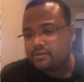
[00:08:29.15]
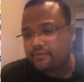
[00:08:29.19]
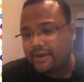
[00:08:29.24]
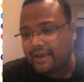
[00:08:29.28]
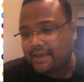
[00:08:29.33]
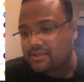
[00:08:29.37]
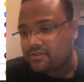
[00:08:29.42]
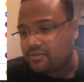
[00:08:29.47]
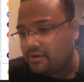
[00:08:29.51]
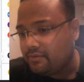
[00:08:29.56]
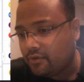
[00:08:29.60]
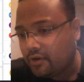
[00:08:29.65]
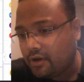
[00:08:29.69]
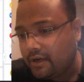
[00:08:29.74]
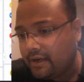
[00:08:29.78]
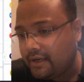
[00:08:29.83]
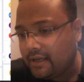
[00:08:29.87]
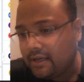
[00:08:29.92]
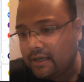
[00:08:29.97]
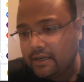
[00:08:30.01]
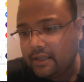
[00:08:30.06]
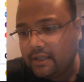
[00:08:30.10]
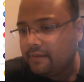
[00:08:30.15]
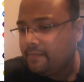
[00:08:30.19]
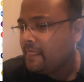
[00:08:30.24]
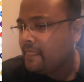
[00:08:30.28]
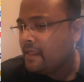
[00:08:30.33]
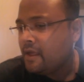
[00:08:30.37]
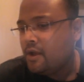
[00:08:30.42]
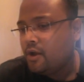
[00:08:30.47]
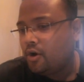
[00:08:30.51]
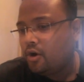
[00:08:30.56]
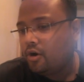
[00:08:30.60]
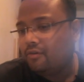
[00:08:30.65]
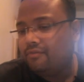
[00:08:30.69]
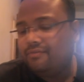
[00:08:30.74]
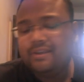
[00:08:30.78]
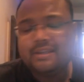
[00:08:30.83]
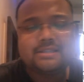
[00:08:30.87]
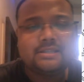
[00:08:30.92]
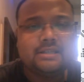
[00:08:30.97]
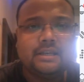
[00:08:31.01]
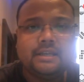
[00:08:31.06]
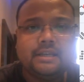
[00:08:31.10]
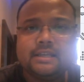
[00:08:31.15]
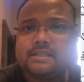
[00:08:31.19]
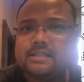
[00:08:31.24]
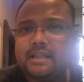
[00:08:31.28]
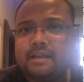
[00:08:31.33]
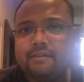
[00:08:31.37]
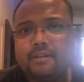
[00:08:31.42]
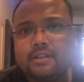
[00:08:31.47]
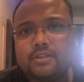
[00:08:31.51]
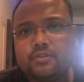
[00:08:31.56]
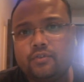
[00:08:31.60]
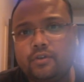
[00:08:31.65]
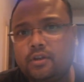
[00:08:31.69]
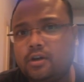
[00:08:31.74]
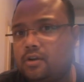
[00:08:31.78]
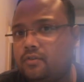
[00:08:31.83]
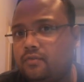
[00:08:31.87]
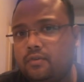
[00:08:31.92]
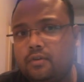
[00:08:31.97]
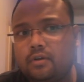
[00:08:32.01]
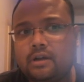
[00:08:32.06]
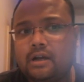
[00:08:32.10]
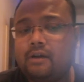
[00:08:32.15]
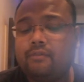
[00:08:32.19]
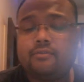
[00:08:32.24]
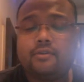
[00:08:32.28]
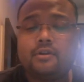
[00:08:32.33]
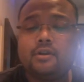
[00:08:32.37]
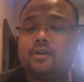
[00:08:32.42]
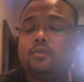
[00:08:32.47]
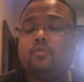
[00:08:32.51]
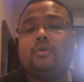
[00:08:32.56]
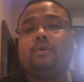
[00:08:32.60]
extreme volatility, obviously these levels will not work. After all, we